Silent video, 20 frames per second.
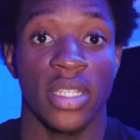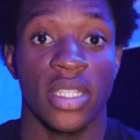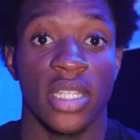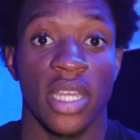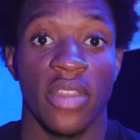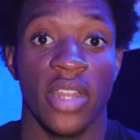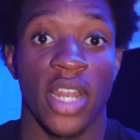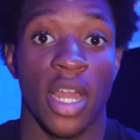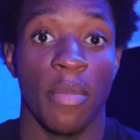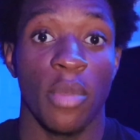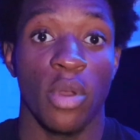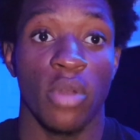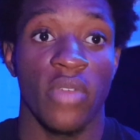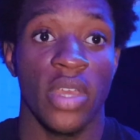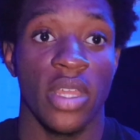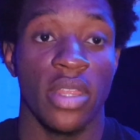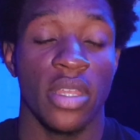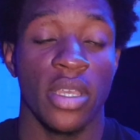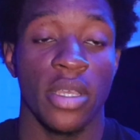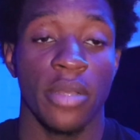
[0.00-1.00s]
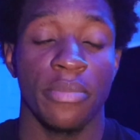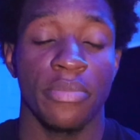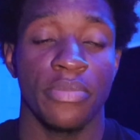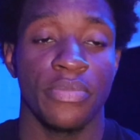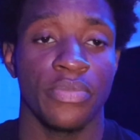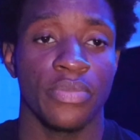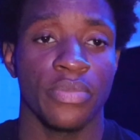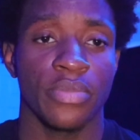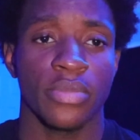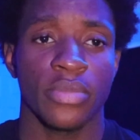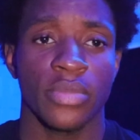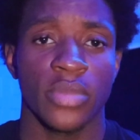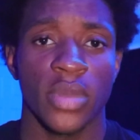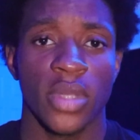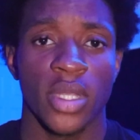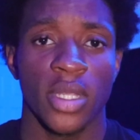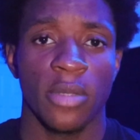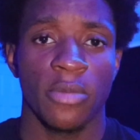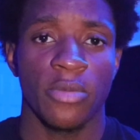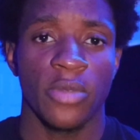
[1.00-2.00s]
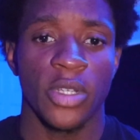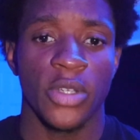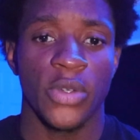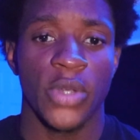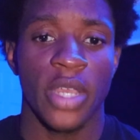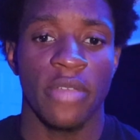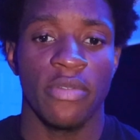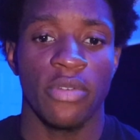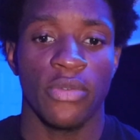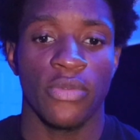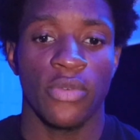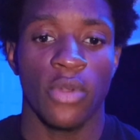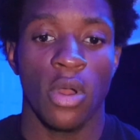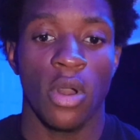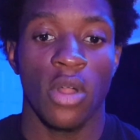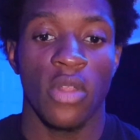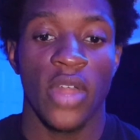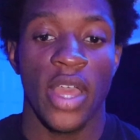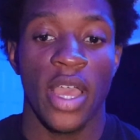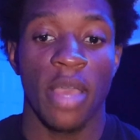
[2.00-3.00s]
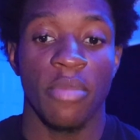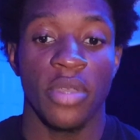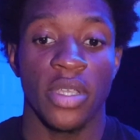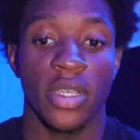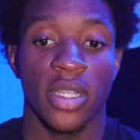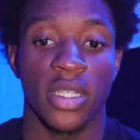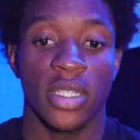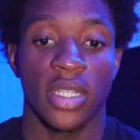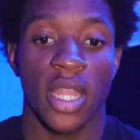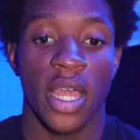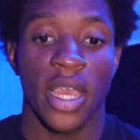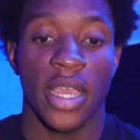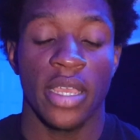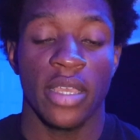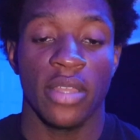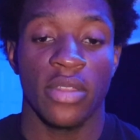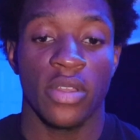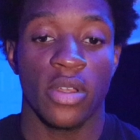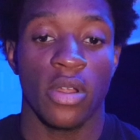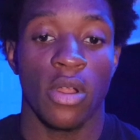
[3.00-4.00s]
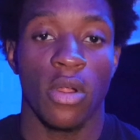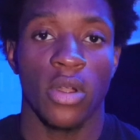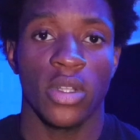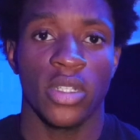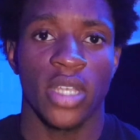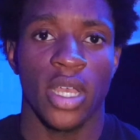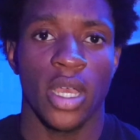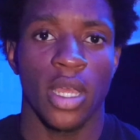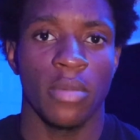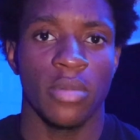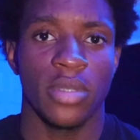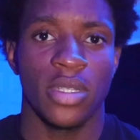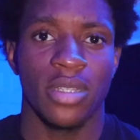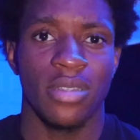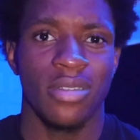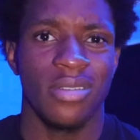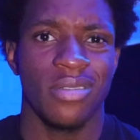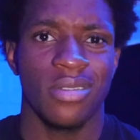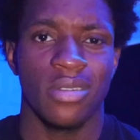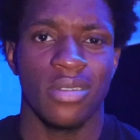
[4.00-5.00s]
that I motivate them. Really grateful for all that, because like there are times, no